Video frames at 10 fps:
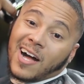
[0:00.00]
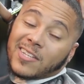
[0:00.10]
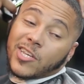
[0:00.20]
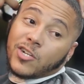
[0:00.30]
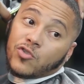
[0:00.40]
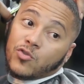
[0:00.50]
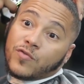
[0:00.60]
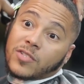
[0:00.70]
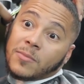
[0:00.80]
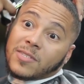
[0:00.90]
I'll tell you the
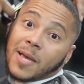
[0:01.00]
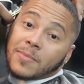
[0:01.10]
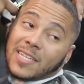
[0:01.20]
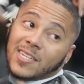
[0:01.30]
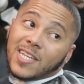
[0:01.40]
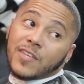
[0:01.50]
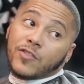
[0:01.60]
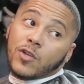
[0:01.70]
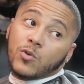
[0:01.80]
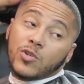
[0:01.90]
truth, sometimes I didn't
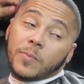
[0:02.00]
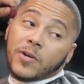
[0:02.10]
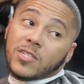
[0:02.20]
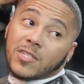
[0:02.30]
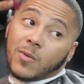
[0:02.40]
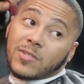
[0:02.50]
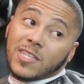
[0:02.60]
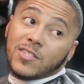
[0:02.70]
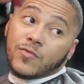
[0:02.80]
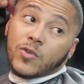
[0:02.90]
even know who the person I was
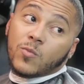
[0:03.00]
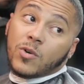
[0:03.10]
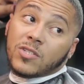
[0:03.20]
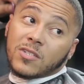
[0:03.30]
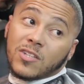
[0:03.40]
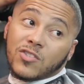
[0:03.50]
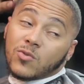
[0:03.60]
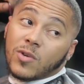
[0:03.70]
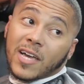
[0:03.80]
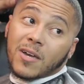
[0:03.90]
interviewing was
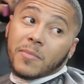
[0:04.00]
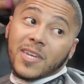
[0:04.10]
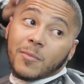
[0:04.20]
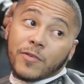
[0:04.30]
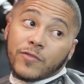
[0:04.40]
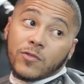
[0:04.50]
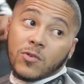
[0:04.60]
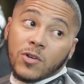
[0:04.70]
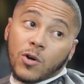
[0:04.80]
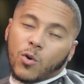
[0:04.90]
until like a minute
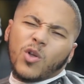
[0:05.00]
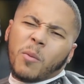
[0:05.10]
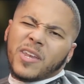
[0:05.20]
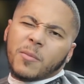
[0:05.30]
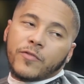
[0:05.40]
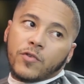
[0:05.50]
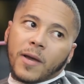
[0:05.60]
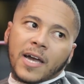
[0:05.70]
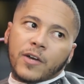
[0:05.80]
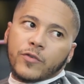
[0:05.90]
before, or not a minute before,
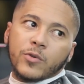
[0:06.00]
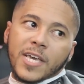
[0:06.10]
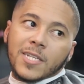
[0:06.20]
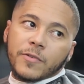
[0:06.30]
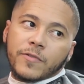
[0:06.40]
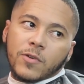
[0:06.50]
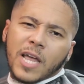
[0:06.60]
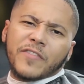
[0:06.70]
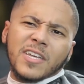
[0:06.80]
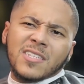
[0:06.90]
but like a few days before.
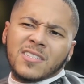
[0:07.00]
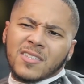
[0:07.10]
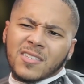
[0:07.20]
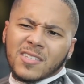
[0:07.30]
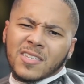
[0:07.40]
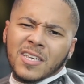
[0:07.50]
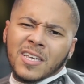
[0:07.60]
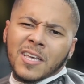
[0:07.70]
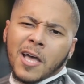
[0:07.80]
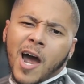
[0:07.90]
Like, for instance,
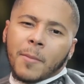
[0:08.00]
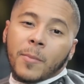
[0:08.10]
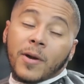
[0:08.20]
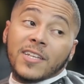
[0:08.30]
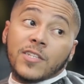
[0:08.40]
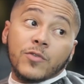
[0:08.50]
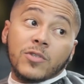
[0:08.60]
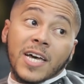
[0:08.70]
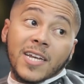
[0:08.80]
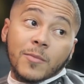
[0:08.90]
I remember I
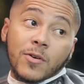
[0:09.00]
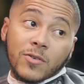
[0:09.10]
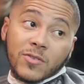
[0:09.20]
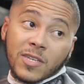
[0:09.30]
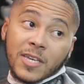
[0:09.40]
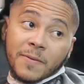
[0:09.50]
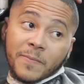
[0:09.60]
interviewed Dynamo, yeah?